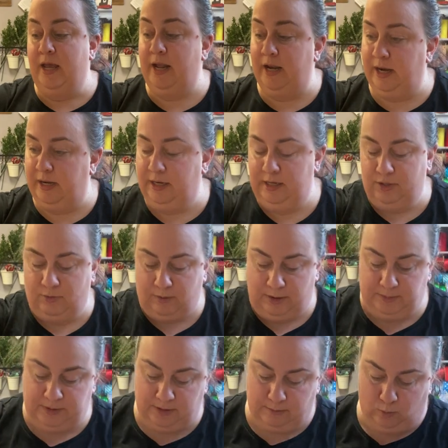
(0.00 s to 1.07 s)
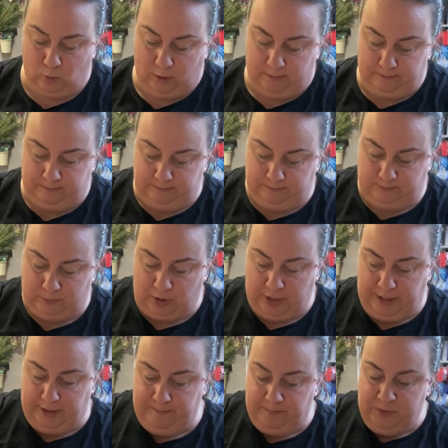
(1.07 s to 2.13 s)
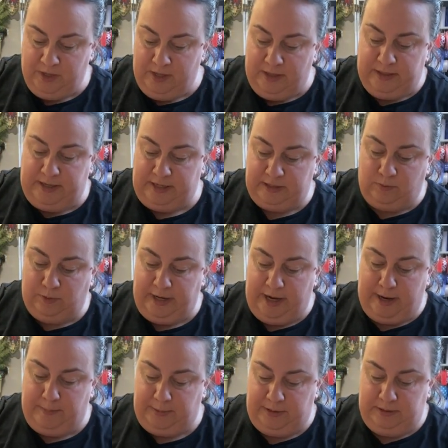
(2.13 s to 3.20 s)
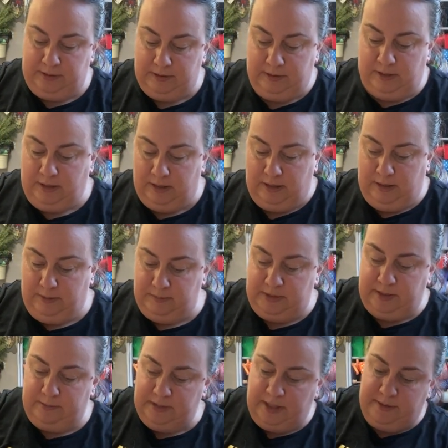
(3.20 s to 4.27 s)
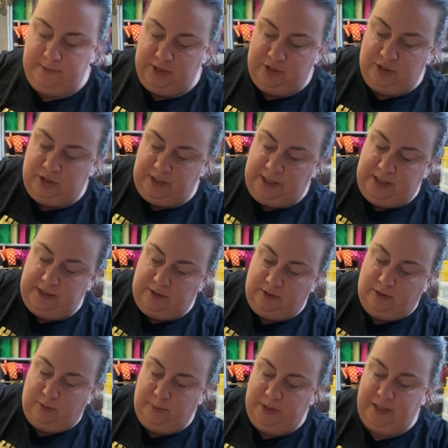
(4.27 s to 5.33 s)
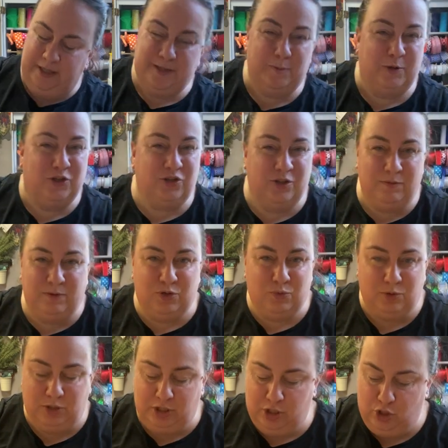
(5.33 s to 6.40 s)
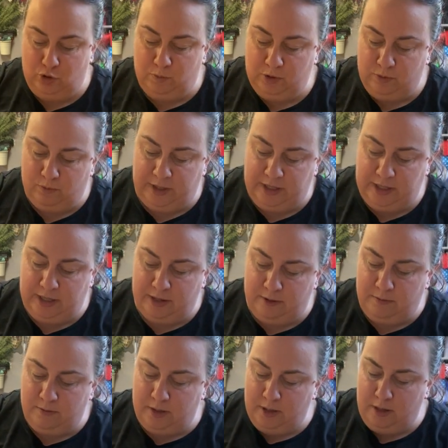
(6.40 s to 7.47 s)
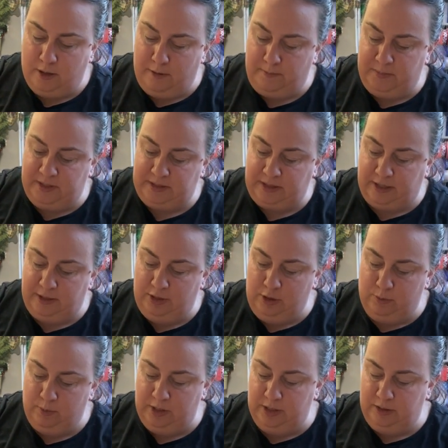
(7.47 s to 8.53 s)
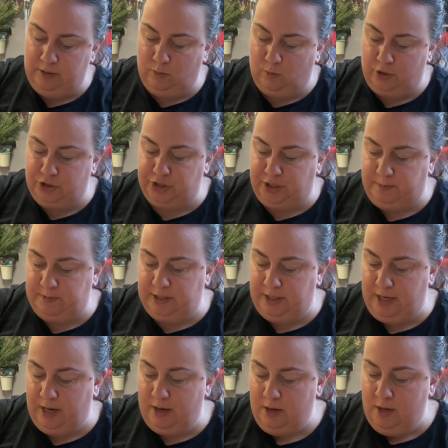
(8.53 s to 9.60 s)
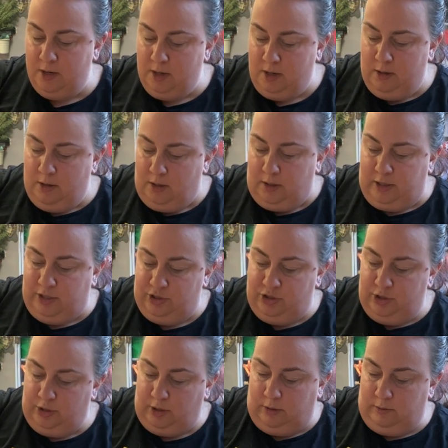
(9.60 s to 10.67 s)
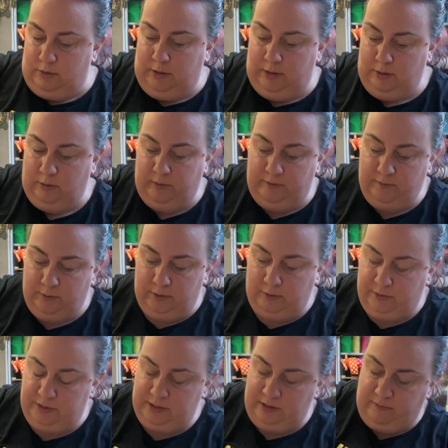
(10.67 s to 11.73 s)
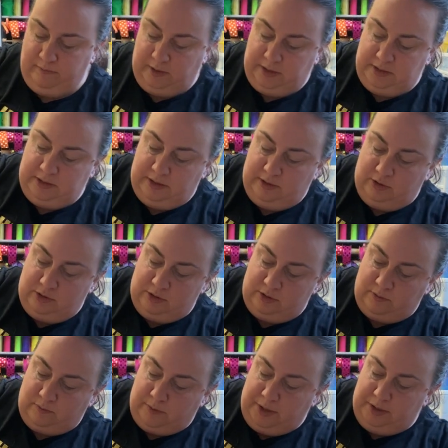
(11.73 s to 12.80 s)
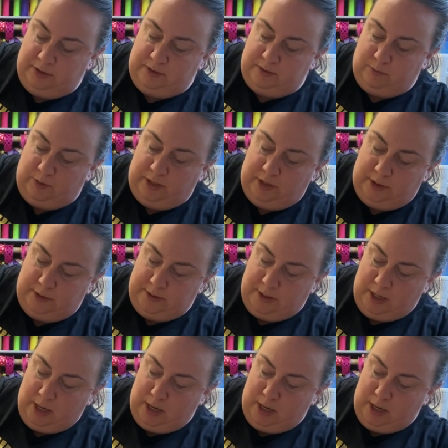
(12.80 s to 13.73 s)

and I need to rub some more, okay? That's what happens. Sometimes it just takes a little bit, especially if it's really humid right now. It's kind of humid in the workshop today. Because, you know, we've only received like 10 inches of rain this weekend.